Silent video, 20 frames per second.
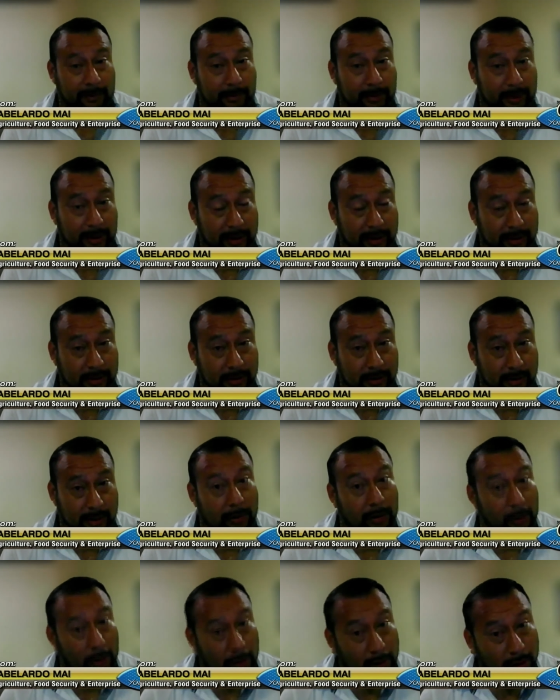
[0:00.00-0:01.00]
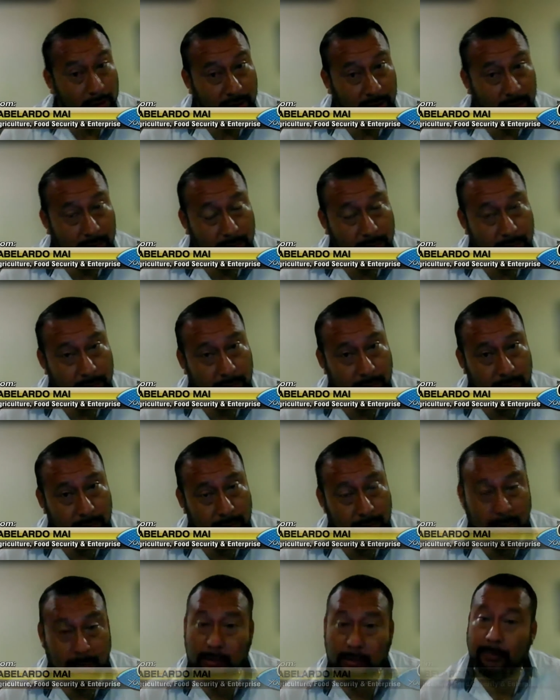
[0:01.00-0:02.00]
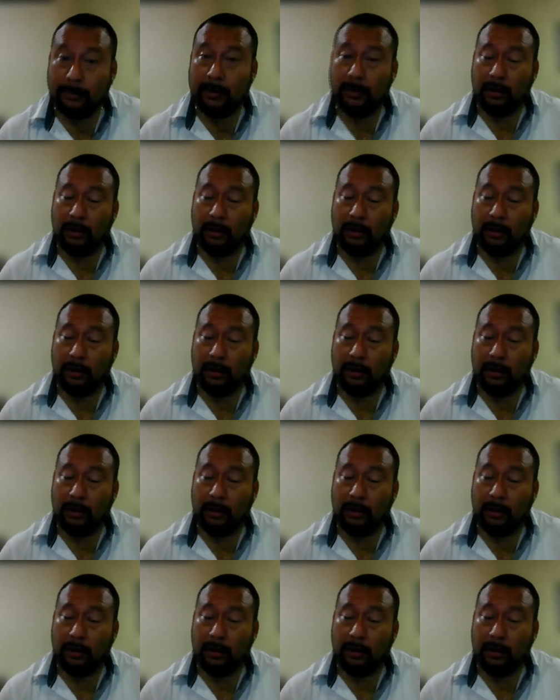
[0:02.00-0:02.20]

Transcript: from Belize, agriculture goods. Mm.